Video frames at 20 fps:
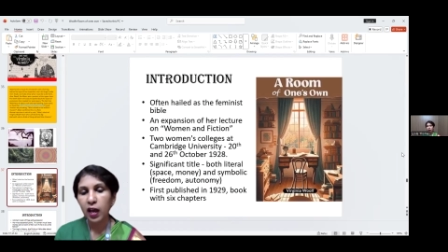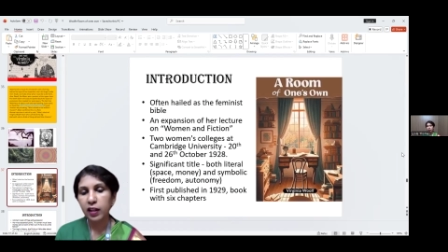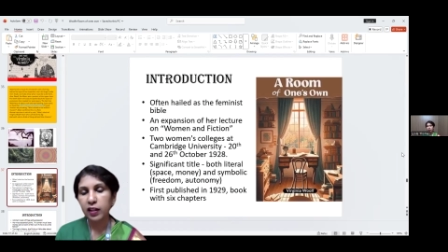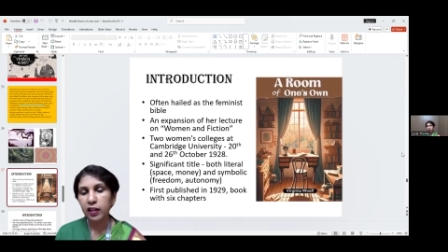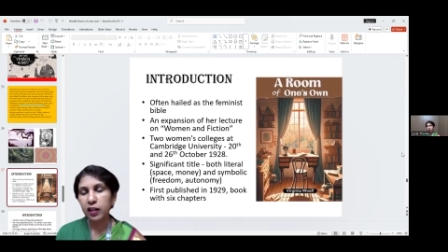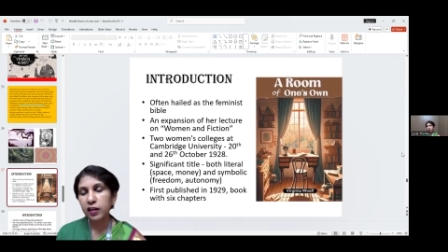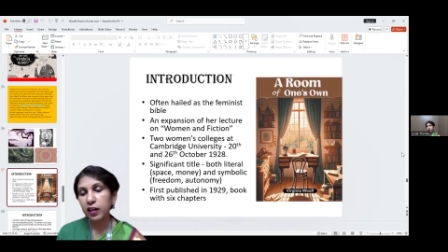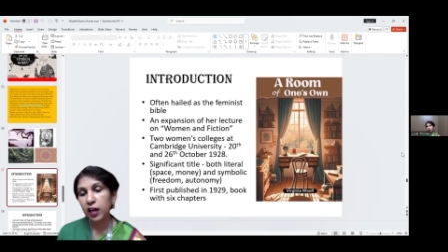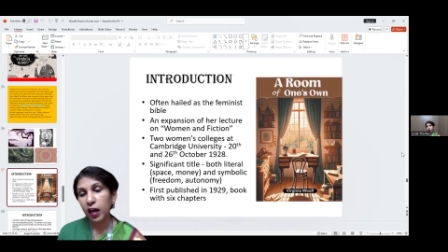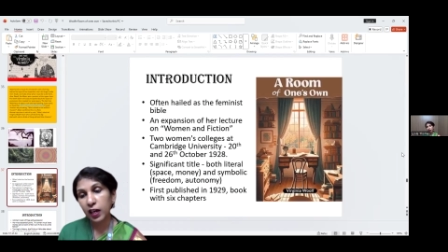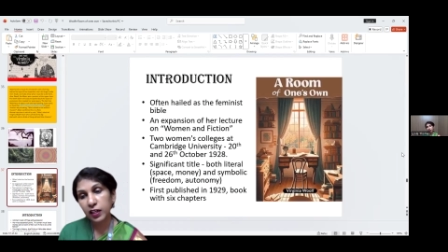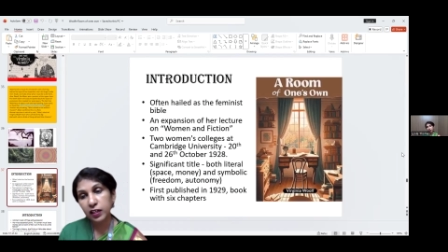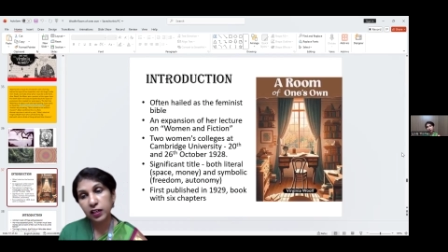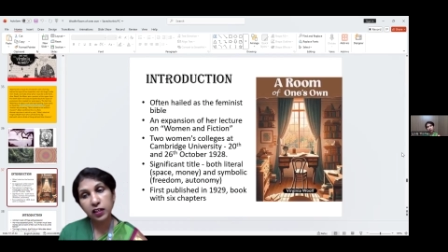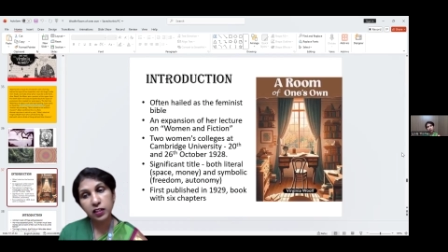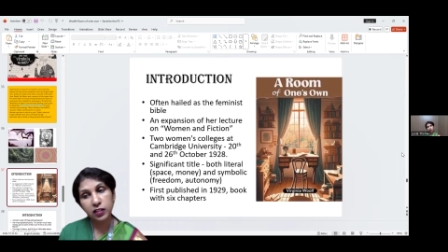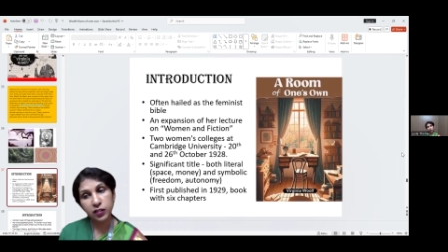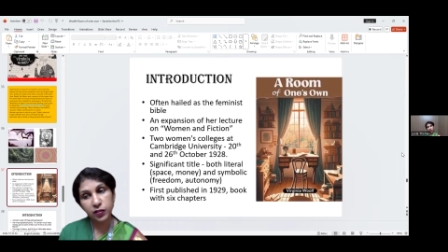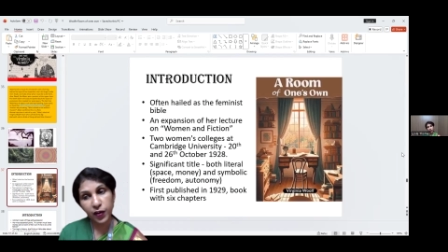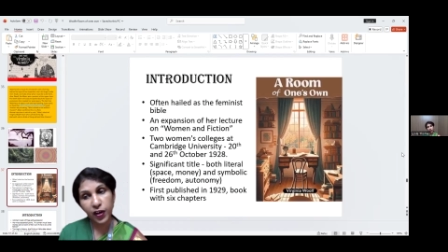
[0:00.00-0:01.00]
And the
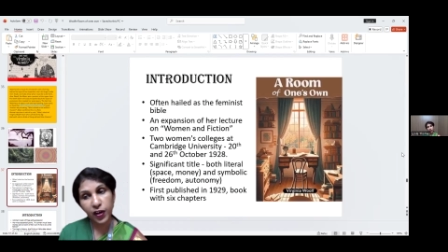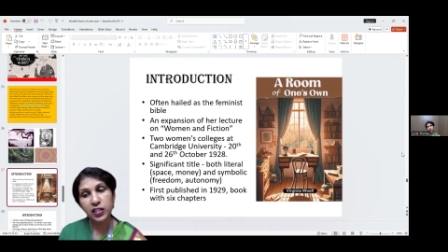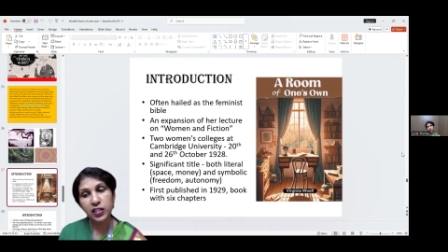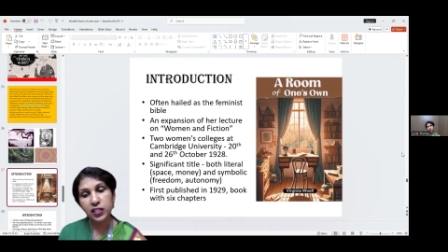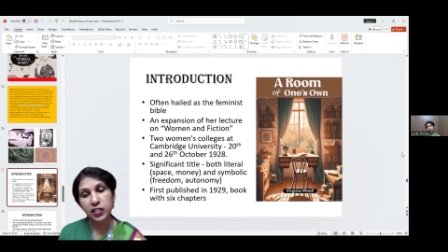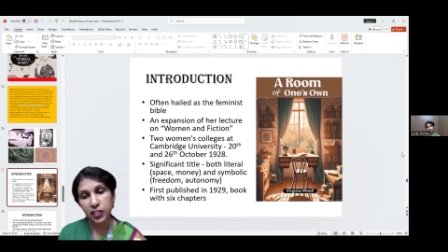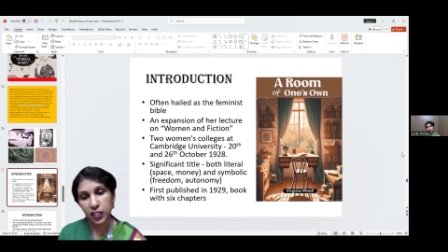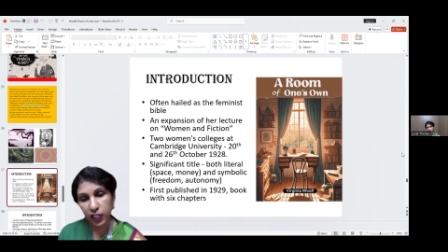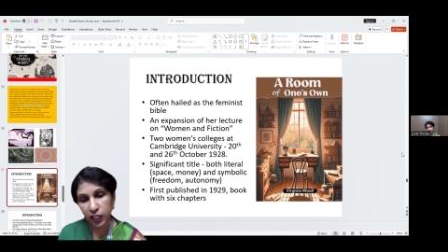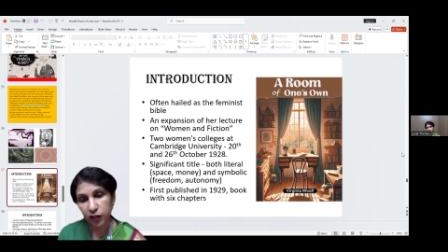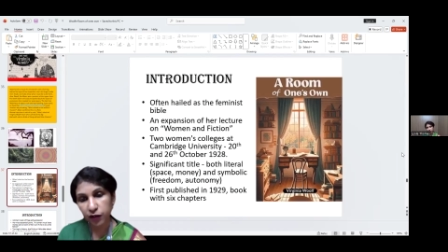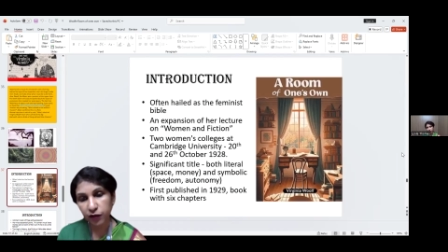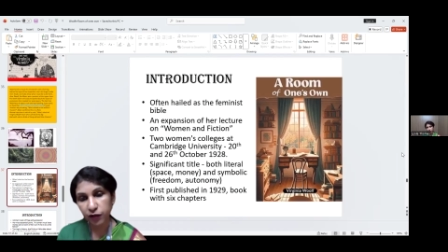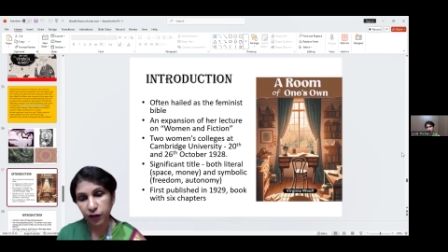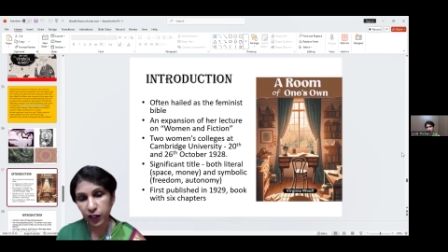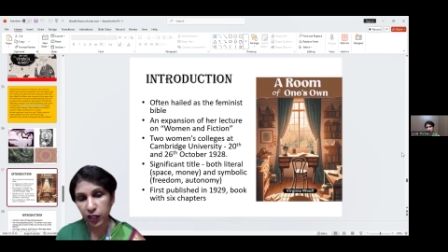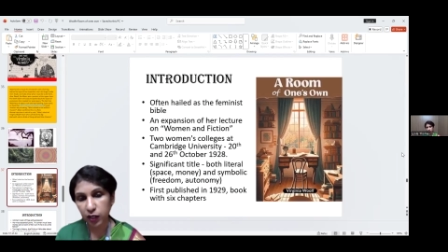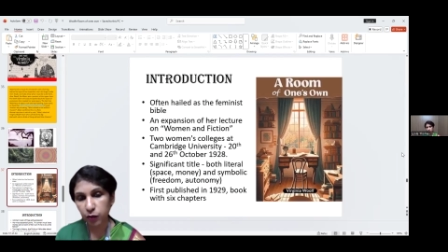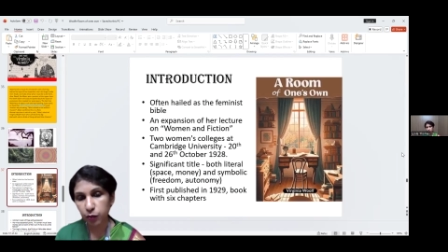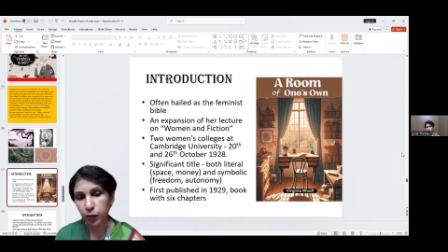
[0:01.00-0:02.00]
title is very
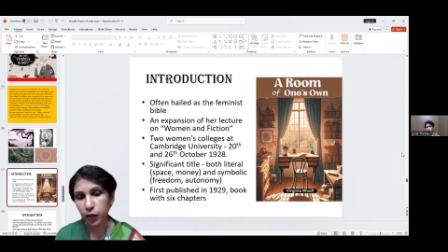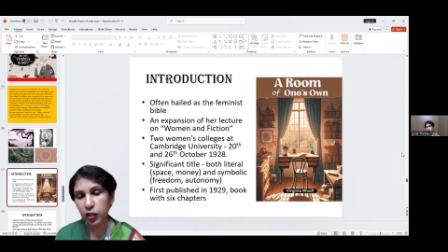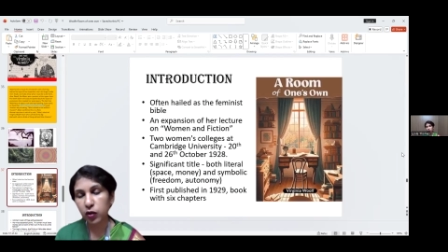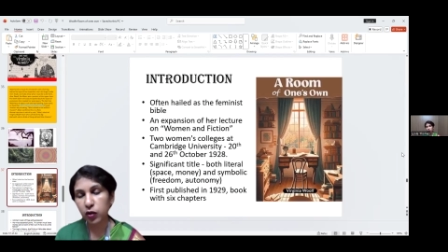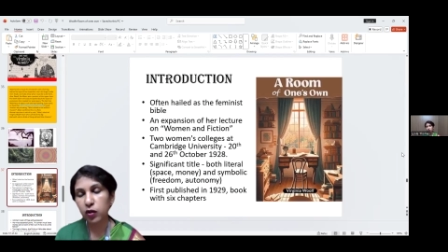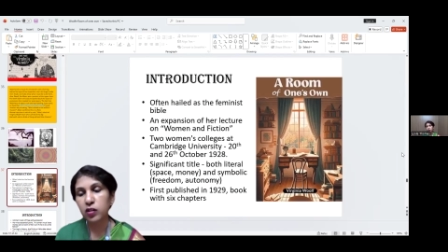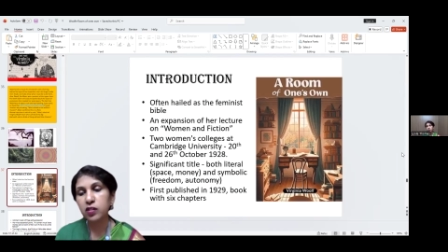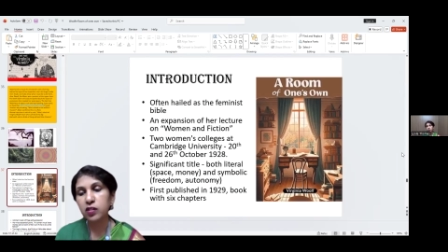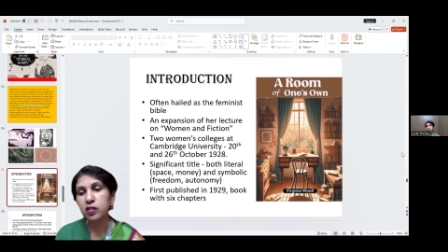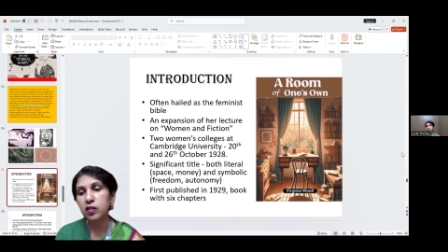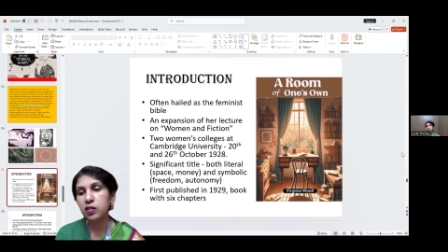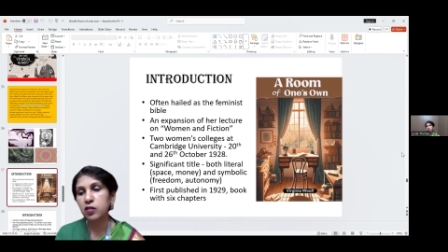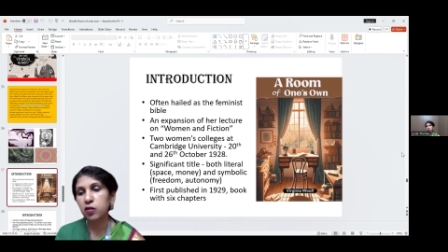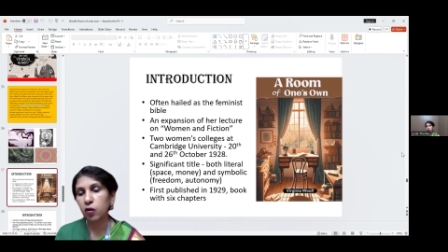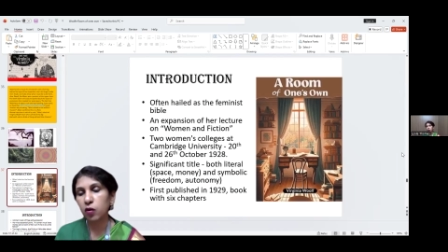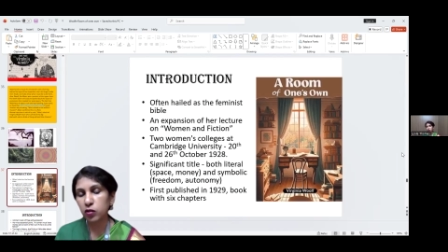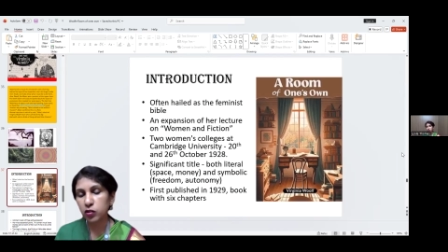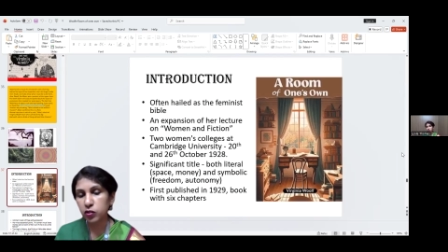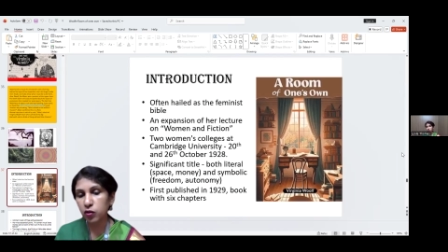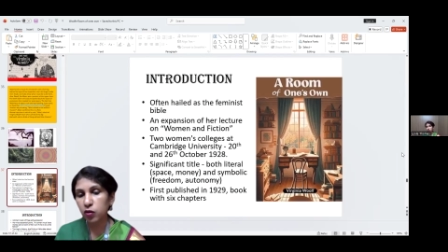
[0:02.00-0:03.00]
significant because it's
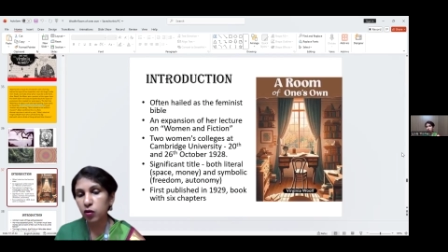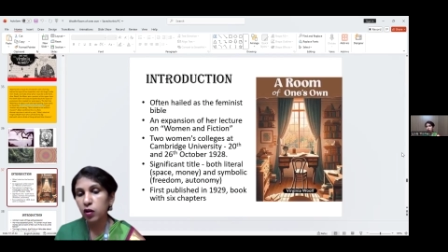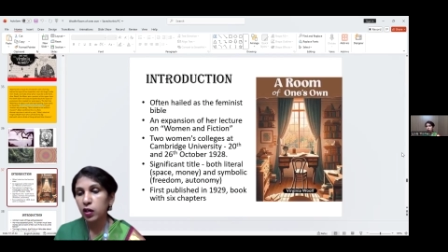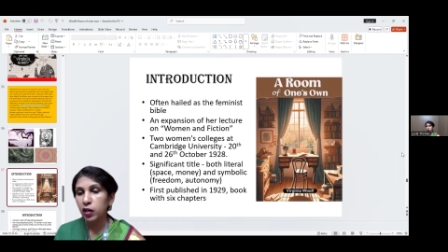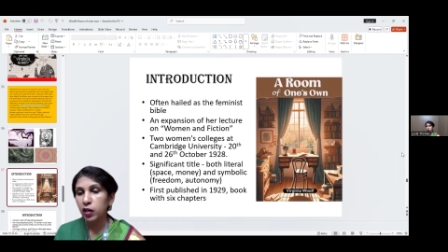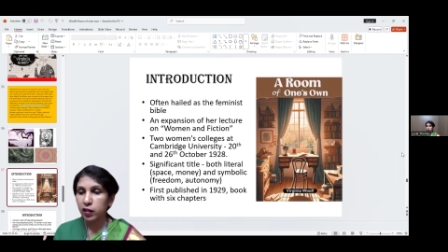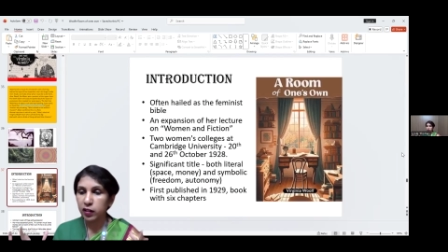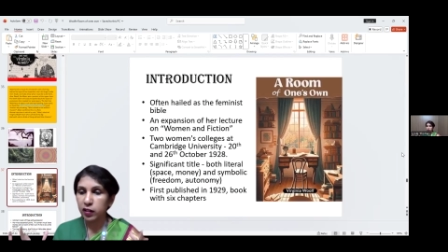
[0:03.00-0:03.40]
also,